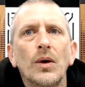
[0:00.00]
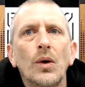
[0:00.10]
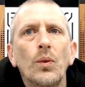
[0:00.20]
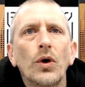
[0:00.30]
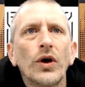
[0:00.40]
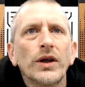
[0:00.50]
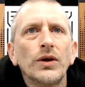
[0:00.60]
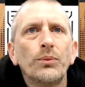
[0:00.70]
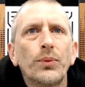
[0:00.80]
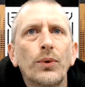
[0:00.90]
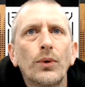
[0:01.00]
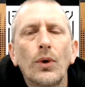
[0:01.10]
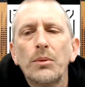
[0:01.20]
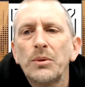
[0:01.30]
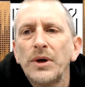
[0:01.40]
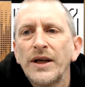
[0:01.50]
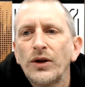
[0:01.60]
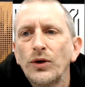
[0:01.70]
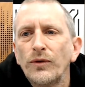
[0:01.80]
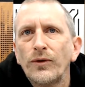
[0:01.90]
what I could probably
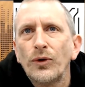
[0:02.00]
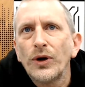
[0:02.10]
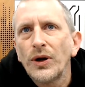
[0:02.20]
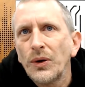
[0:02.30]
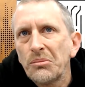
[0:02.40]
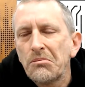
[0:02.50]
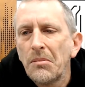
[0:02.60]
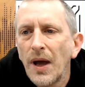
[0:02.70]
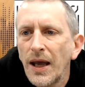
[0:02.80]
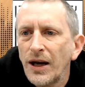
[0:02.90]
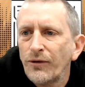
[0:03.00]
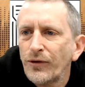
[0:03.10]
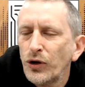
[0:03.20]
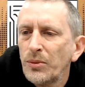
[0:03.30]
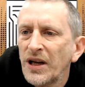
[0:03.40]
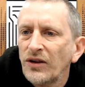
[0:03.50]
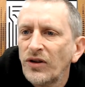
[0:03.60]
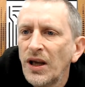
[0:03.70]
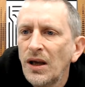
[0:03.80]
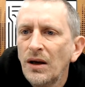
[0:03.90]
do for you in a few minutes
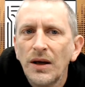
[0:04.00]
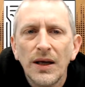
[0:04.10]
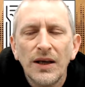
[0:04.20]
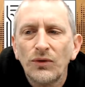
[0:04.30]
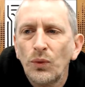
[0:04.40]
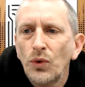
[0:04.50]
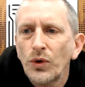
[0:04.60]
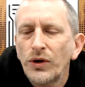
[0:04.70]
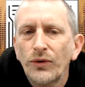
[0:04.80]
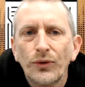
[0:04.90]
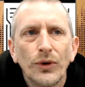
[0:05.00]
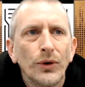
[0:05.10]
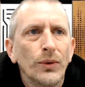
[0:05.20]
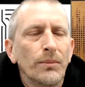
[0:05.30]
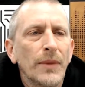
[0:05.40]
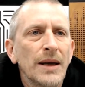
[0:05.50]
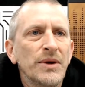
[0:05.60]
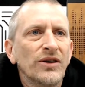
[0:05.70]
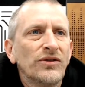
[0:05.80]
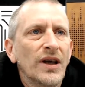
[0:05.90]
here is walk you through maybe
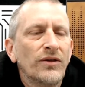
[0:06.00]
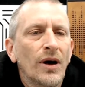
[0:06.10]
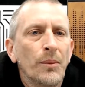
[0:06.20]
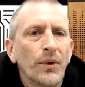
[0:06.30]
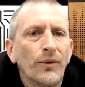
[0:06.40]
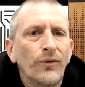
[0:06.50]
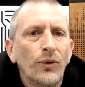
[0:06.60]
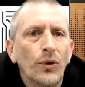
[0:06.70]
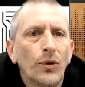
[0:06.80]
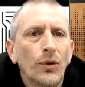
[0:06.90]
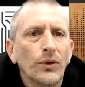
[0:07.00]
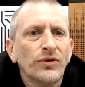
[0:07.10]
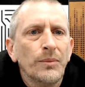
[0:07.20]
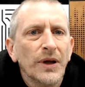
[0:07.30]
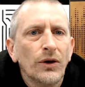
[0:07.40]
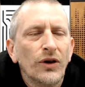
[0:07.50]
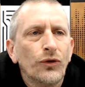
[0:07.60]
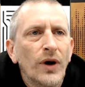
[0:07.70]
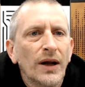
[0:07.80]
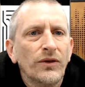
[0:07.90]
a setup for something like
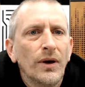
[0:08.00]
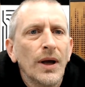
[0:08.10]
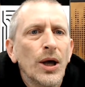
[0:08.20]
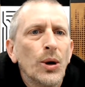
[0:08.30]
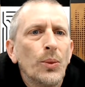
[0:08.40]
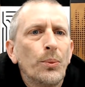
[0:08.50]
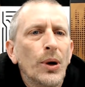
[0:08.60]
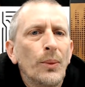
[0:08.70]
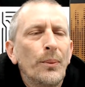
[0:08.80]
Tractor, but